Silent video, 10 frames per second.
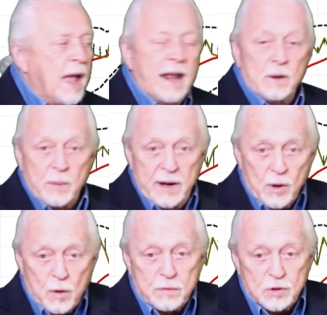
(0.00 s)
Any
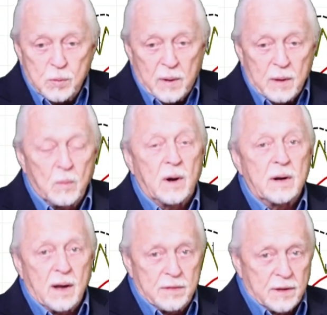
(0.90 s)
reading over
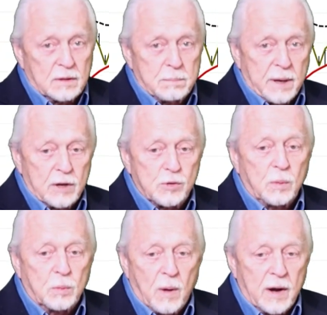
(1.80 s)
twenty-one, I think the bears
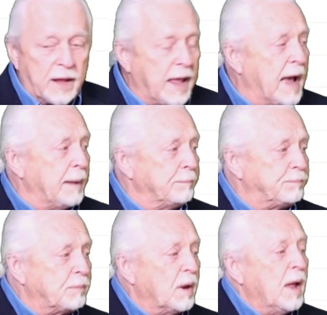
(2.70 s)
will run again.
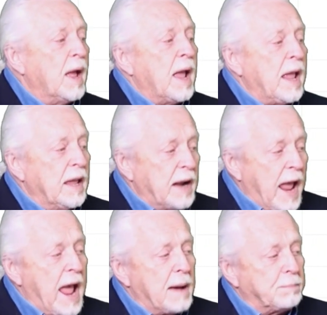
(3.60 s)

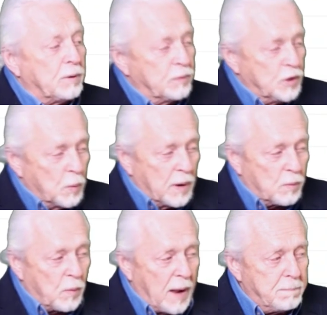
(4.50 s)
In Apple, you
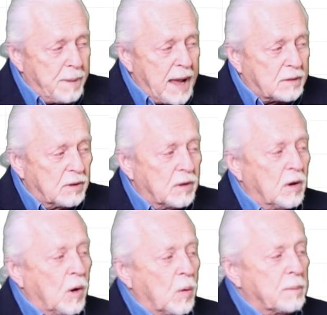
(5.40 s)
went right back to the
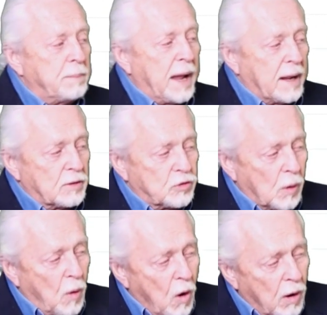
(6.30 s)
lower band.
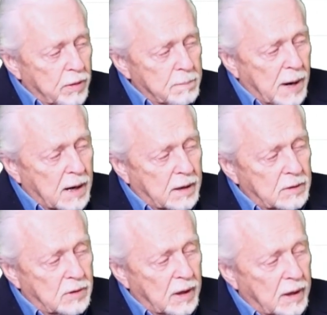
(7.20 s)
So all the
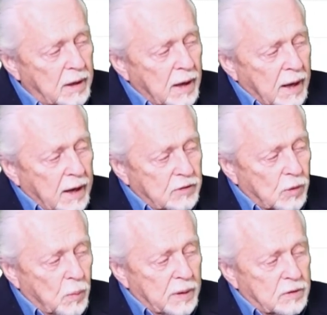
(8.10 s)
market did is
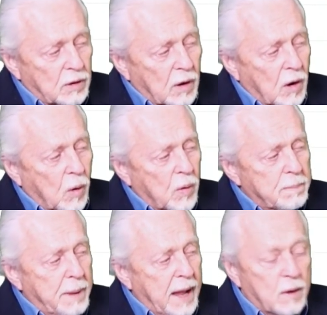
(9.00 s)
it went to the lower
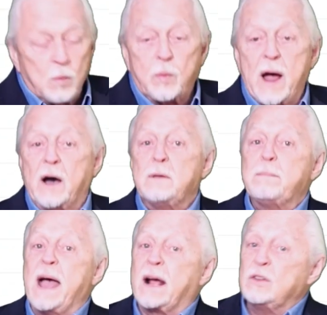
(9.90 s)
band, rallied
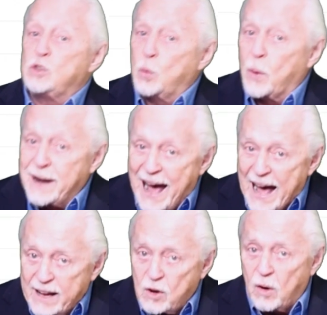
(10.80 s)
back into what
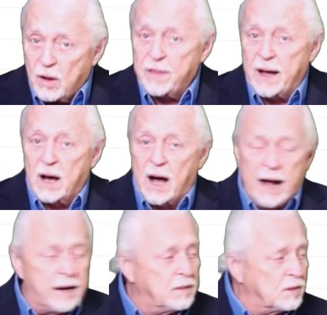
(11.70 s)
I call that
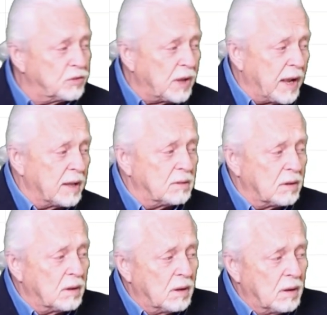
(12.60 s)
line in the sand,